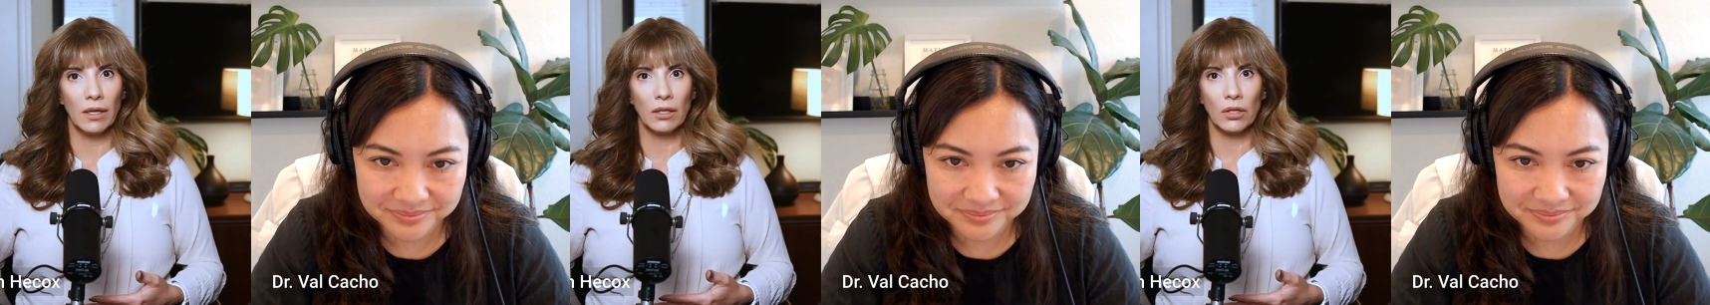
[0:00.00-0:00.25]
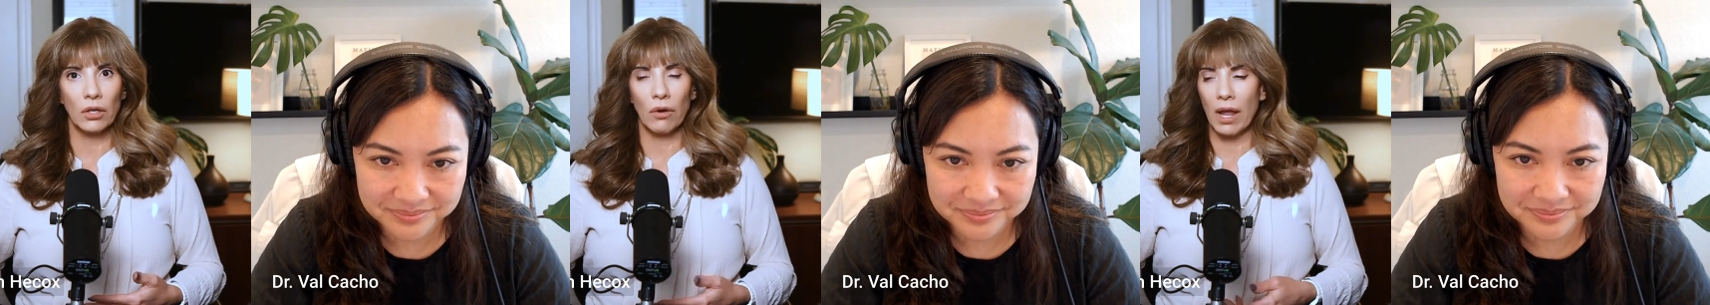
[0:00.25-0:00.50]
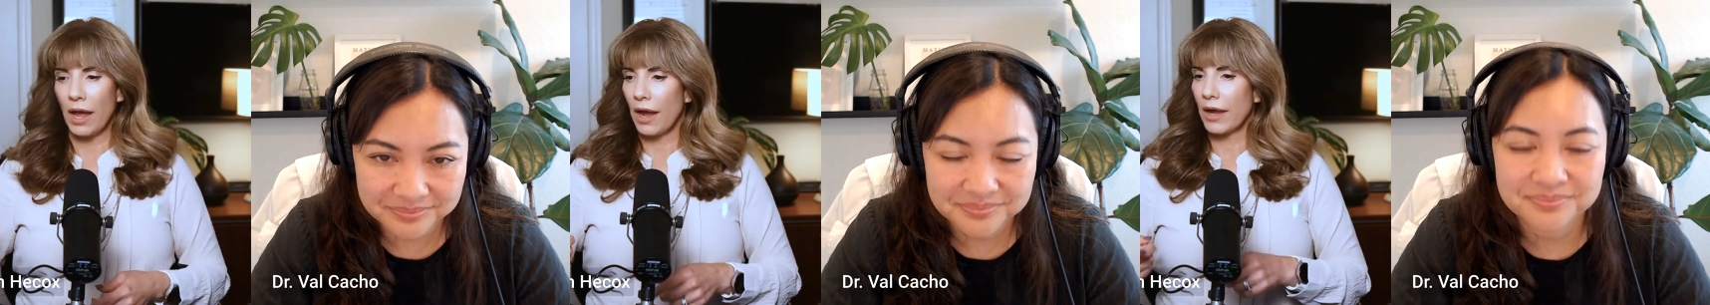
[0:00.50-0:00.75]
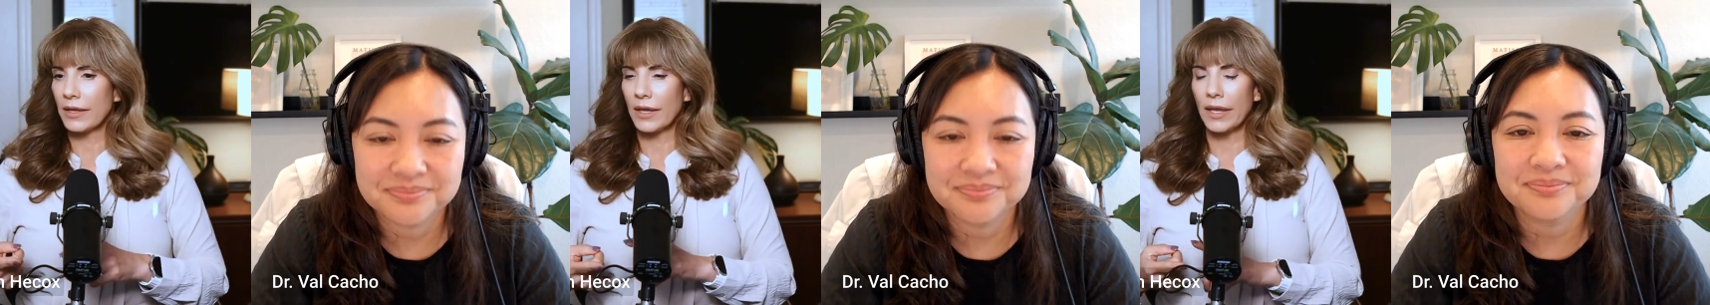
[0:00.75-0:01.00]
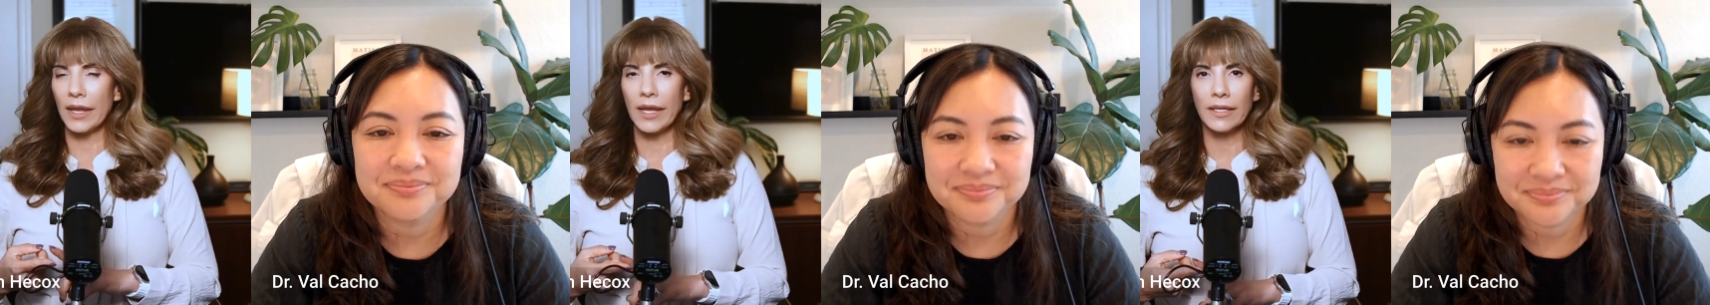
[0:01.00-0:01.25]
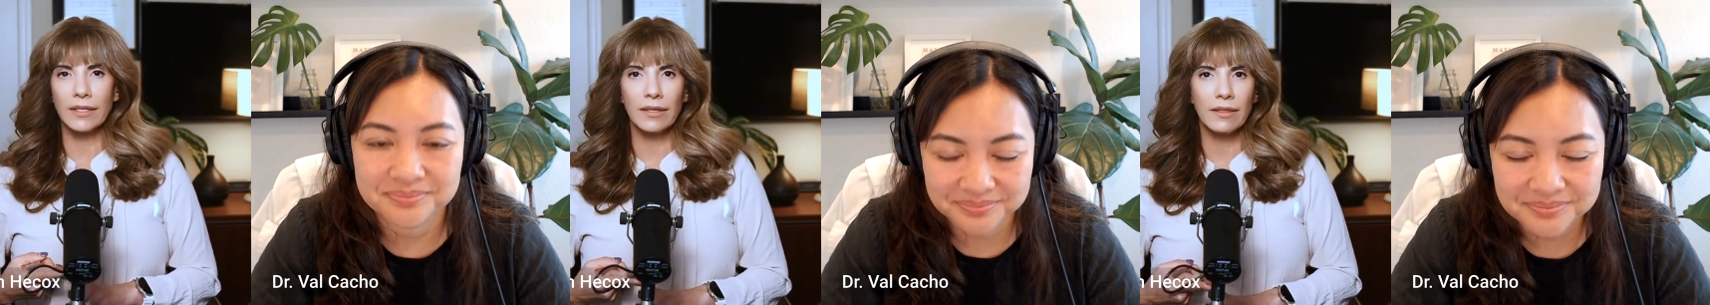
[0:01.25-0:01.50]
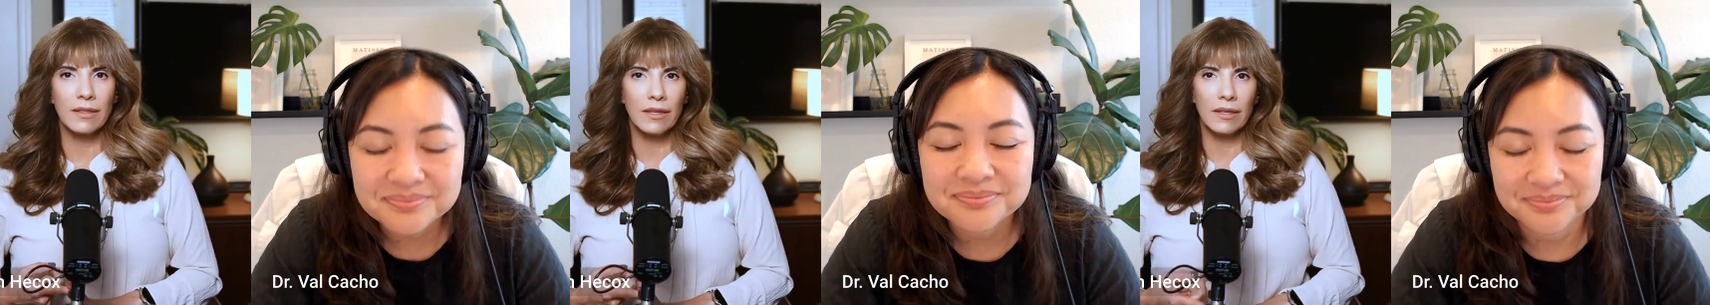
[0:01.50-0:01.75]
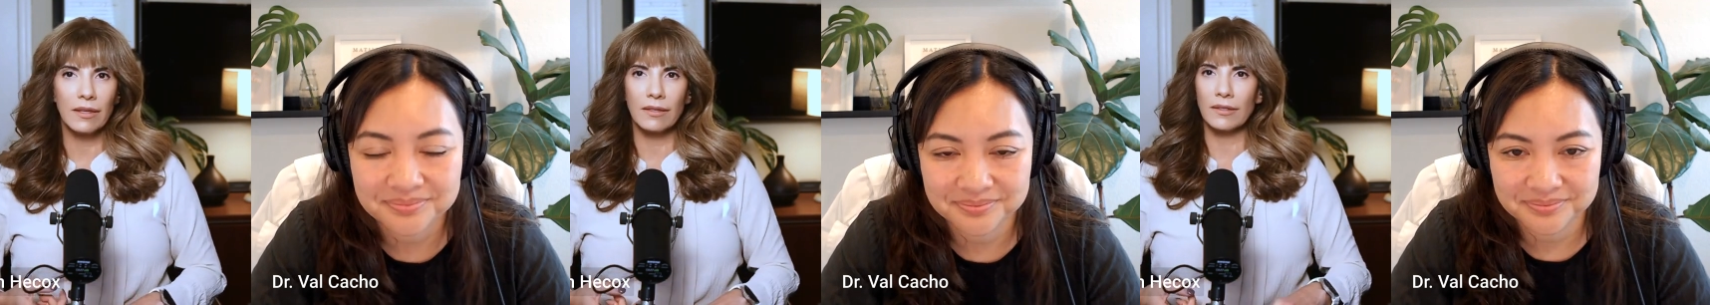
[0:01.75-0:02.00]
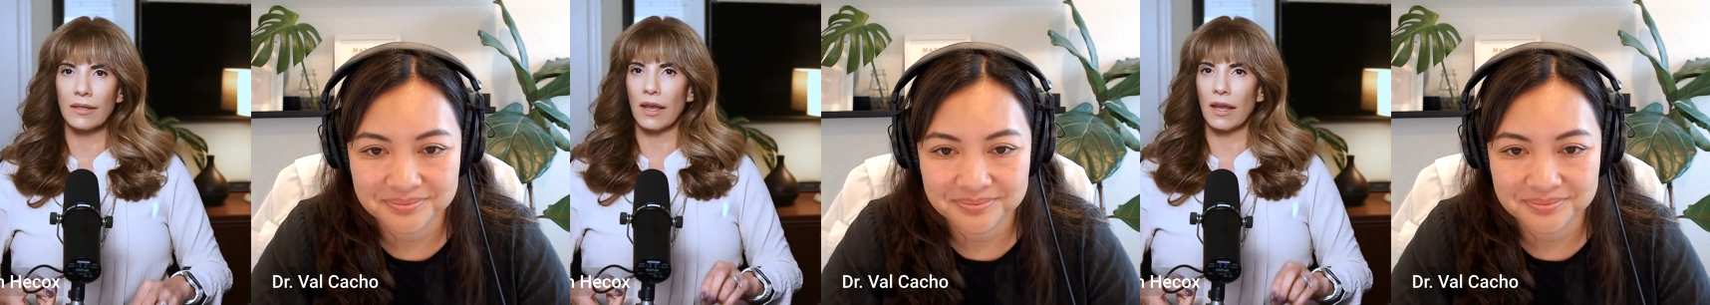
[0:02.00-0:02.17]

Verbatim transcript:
Speaker 1: You know, mm-hmm. I ate this,